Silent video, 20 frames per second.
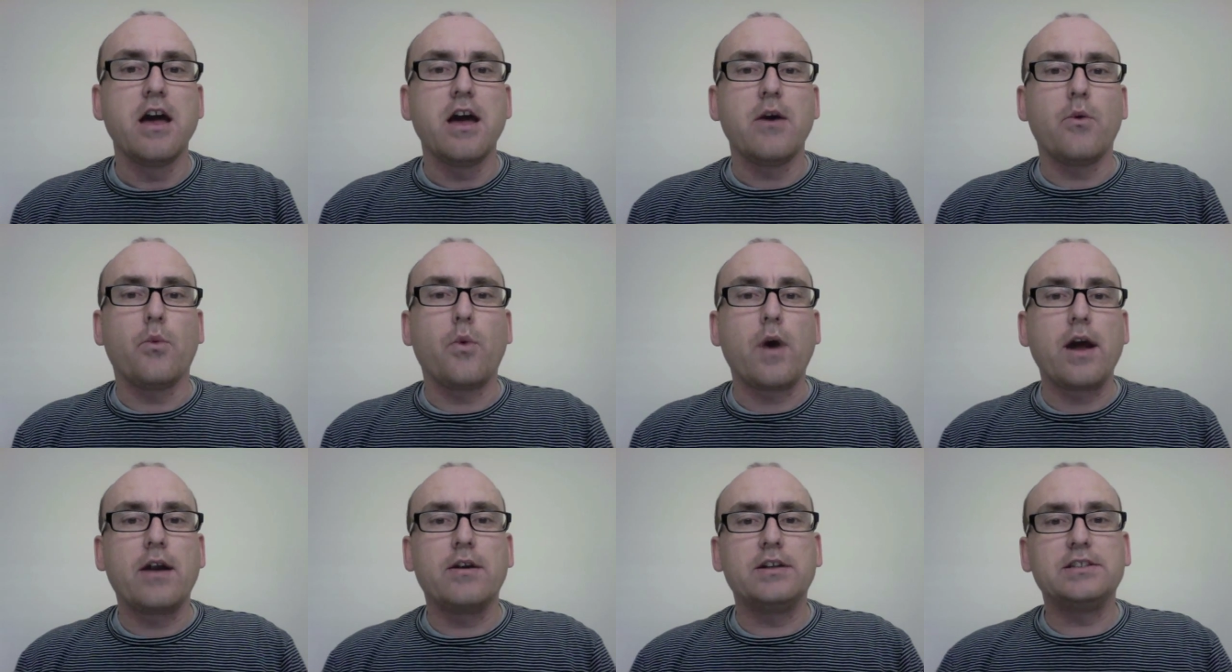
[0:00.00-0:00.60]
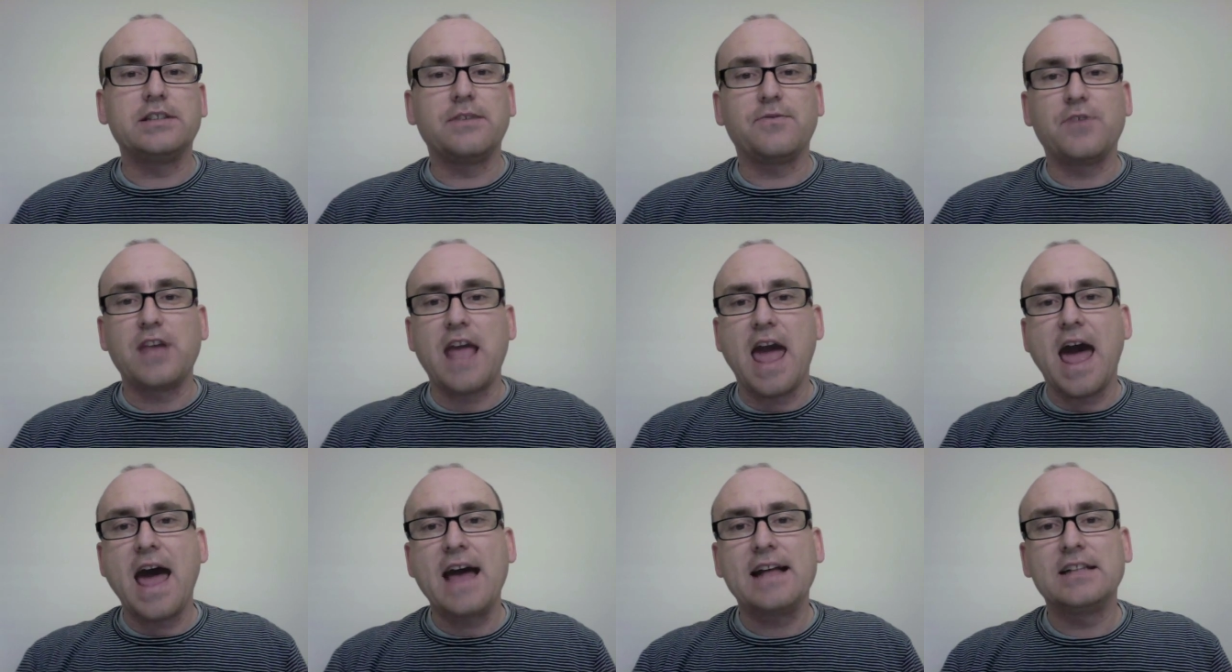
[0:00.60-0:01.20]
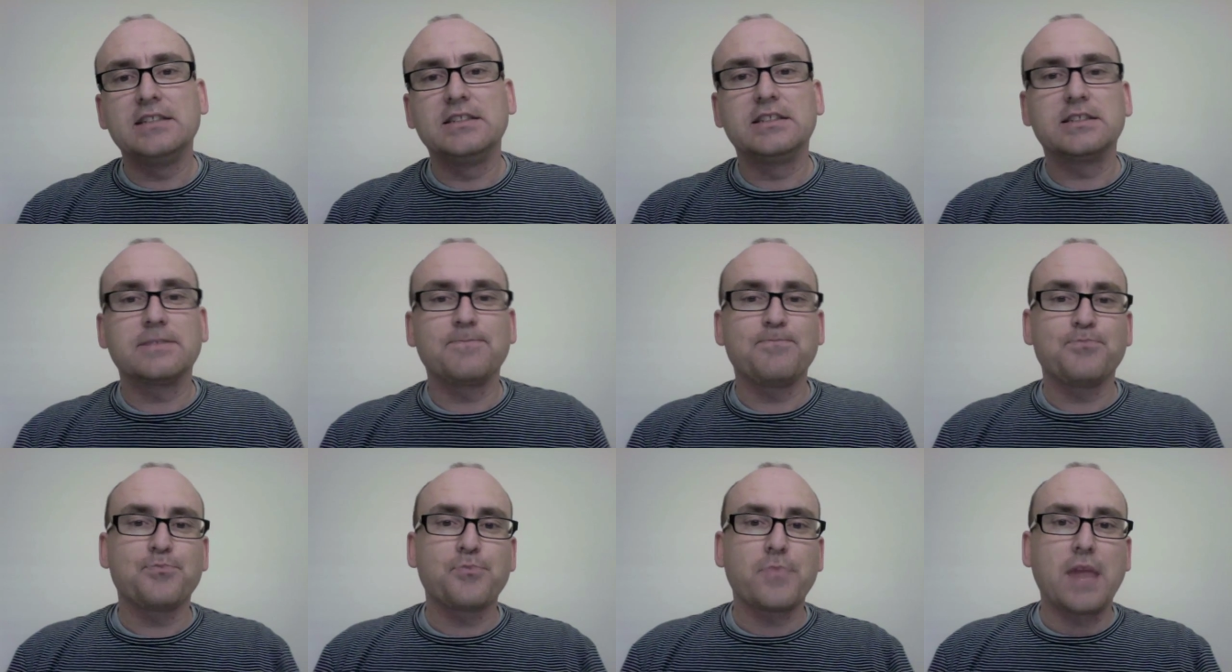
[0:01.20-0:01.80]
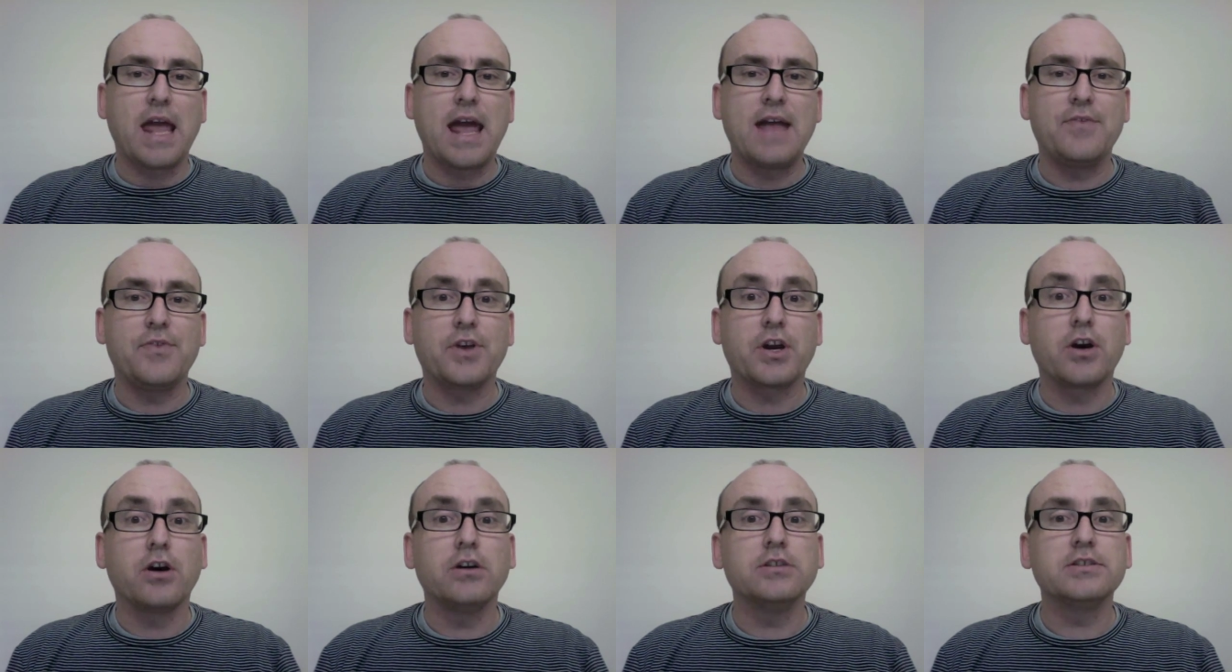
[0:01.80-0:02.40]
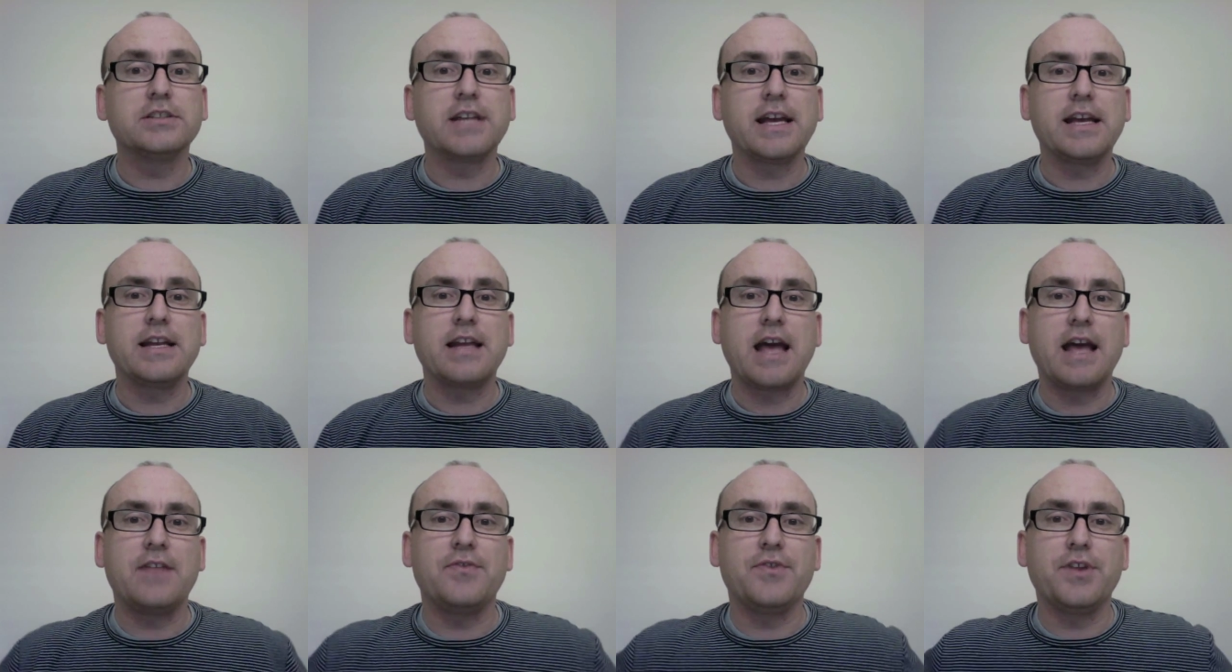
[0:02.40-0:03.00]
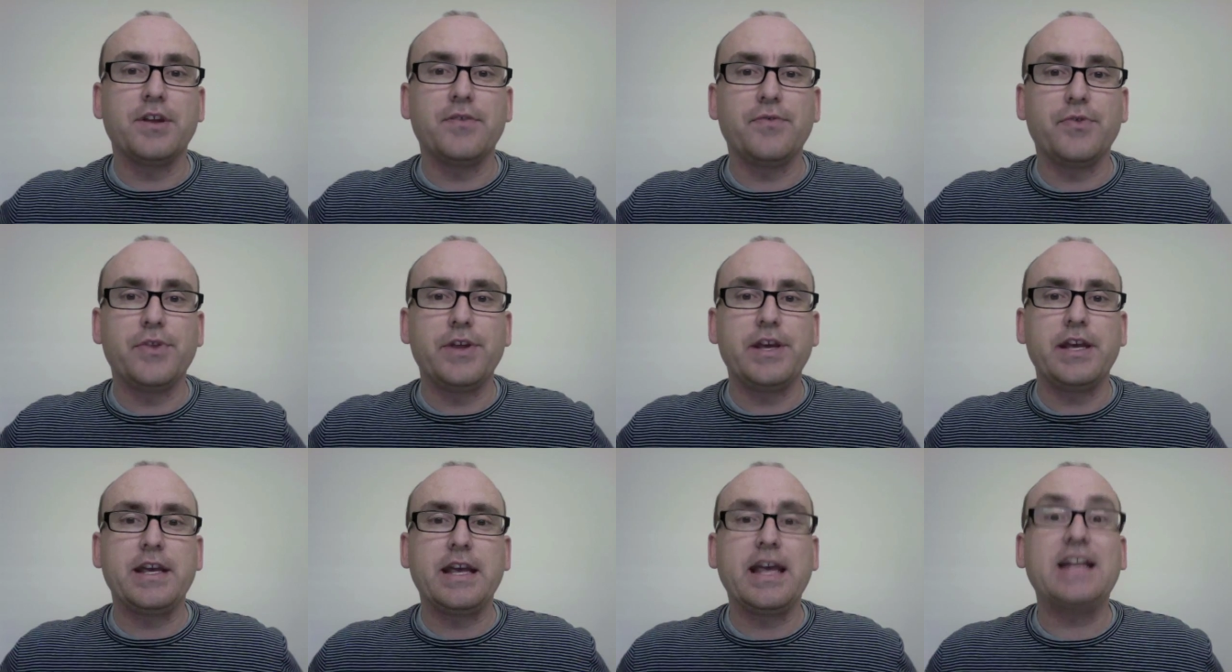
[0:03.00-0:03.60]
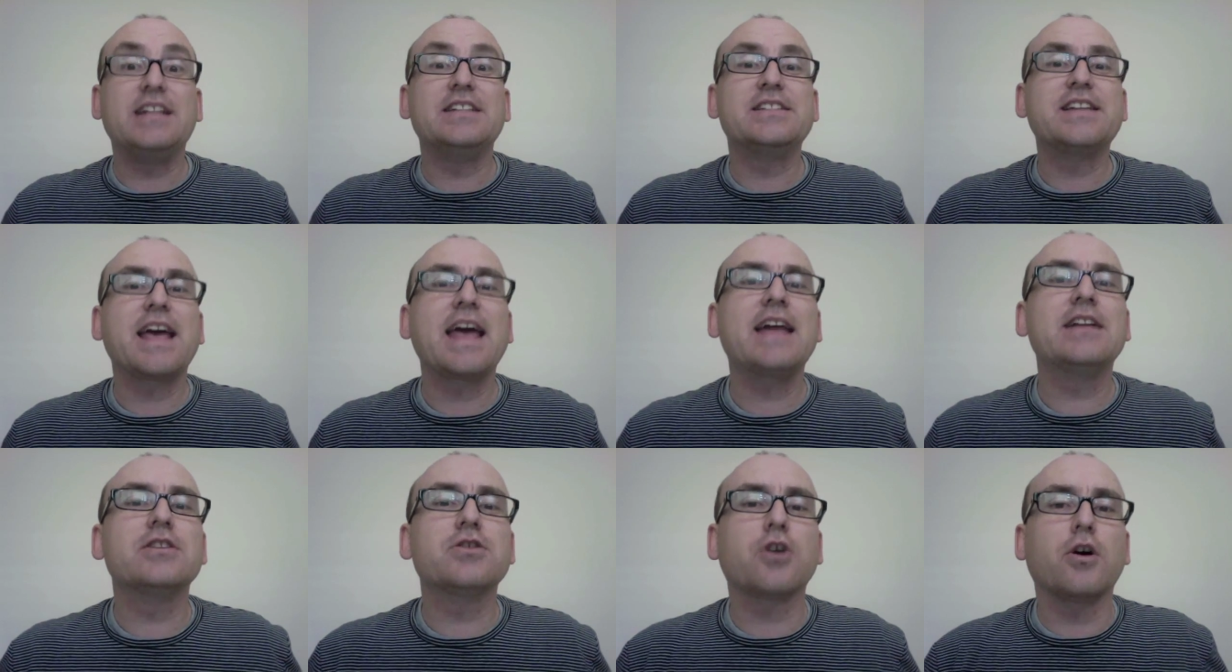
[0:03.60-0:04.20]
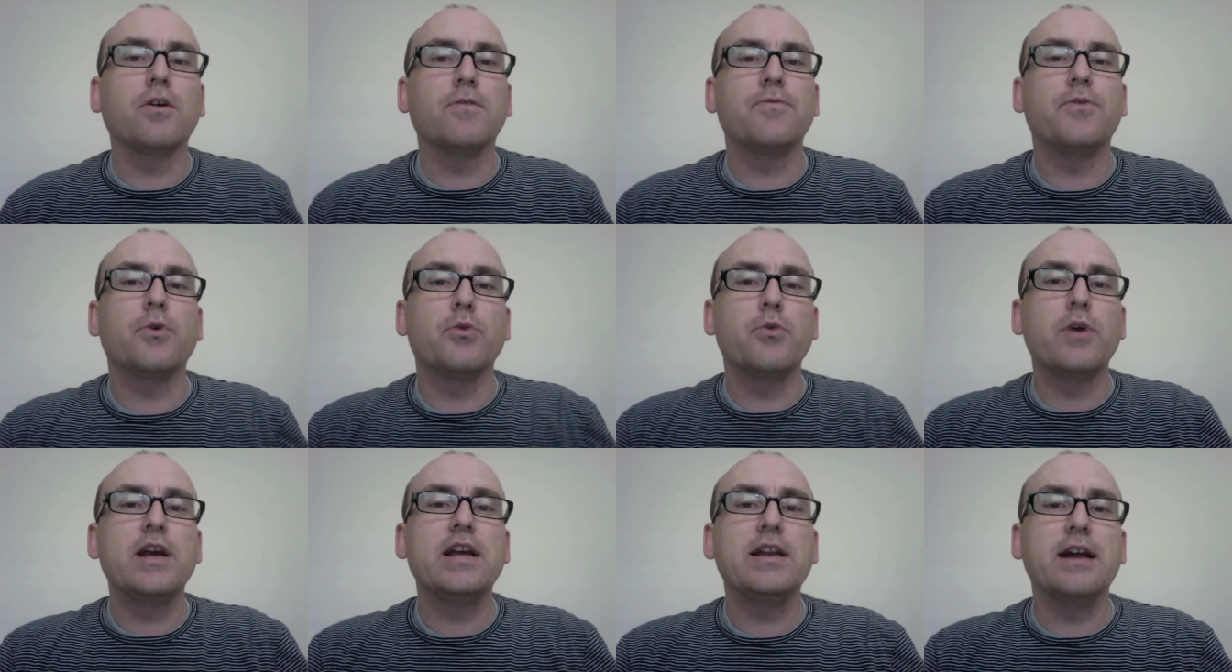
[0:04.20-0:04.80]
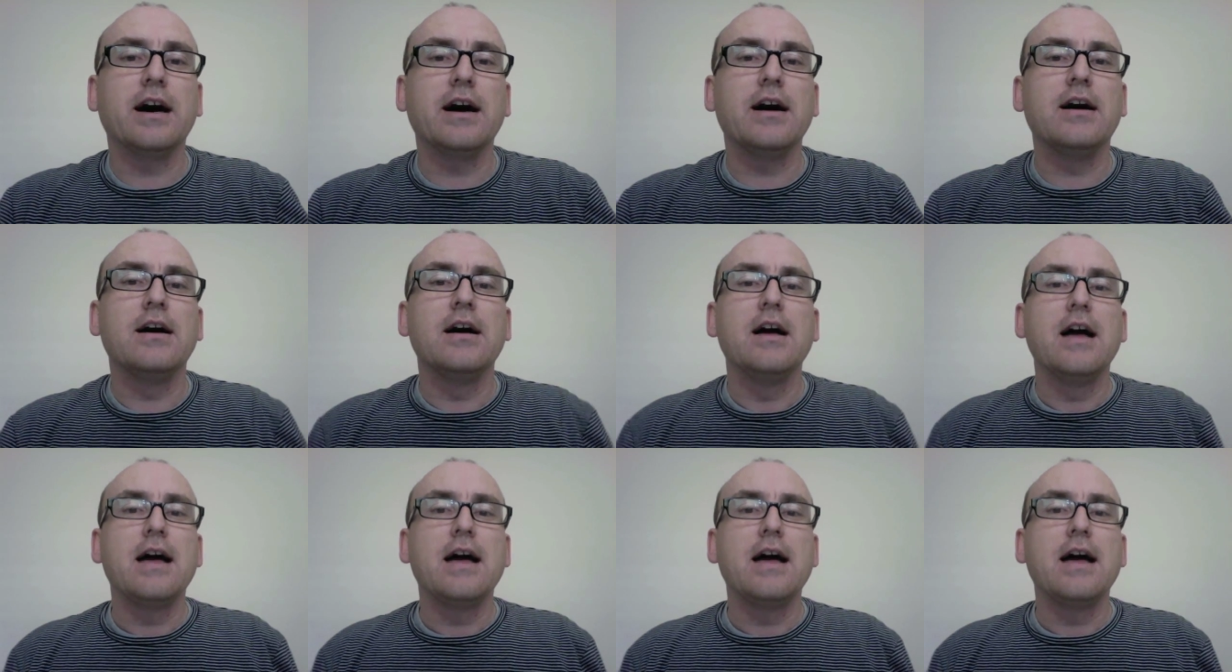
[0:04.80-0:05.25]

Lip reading: Whereas if the ads and the content and the intent of the reader